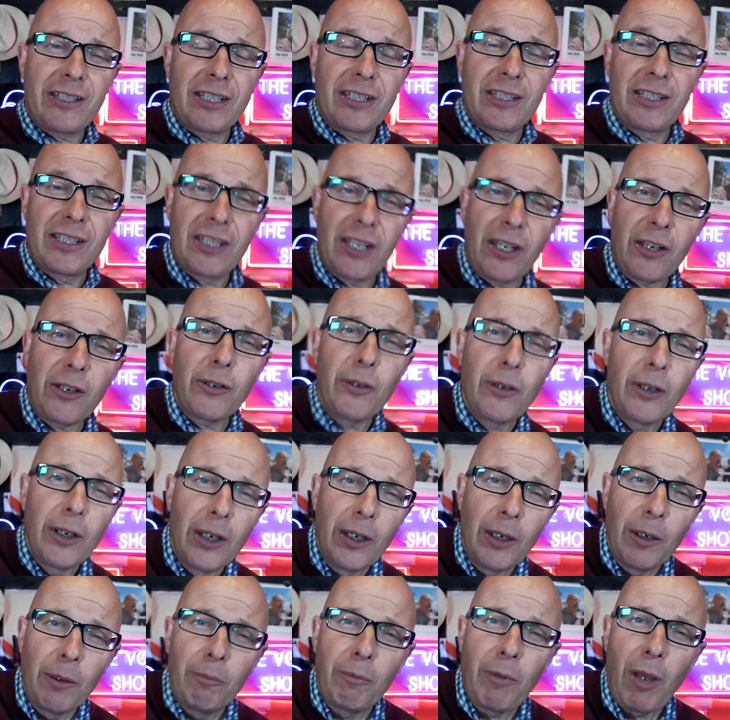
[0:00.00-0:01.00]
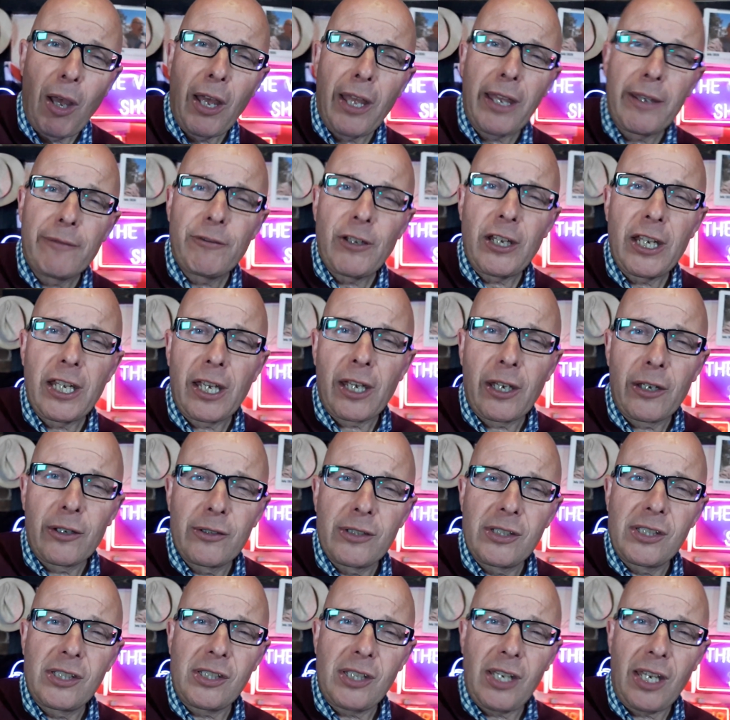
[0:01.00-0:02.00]
and so my
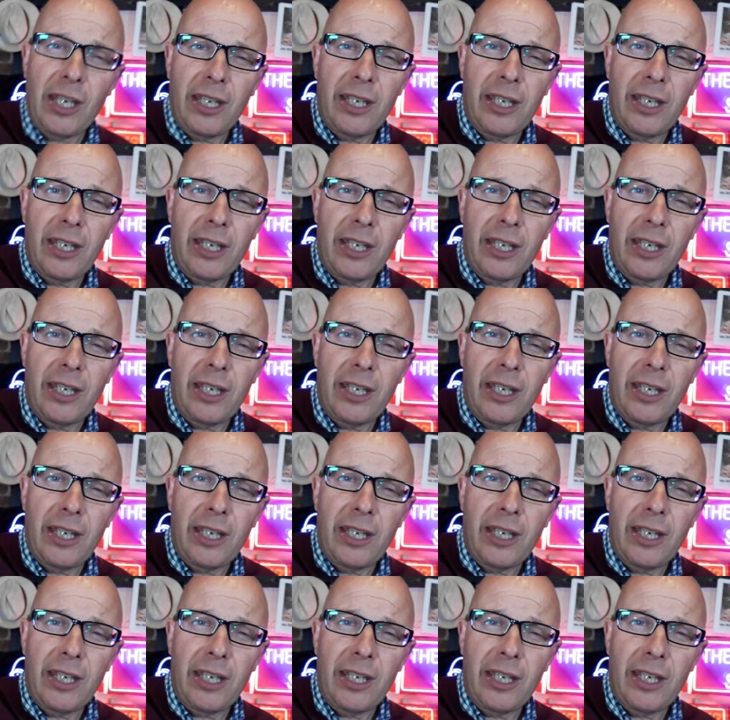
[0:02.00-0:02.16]
videos